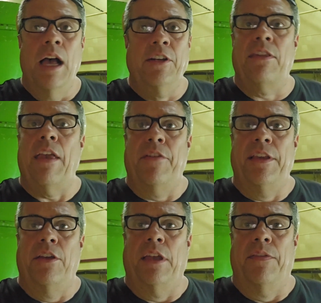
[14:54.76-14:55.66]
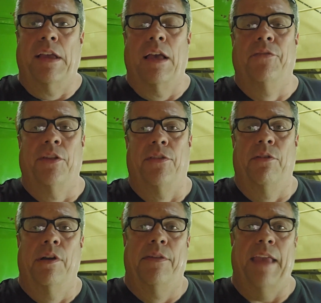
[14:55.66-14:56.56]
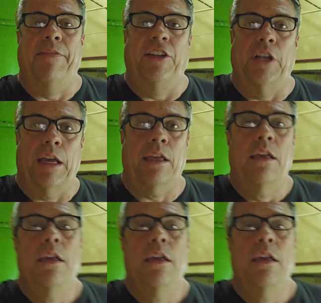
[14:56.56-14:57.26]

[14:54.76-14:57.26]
Just everything you can think of, just do a safety check.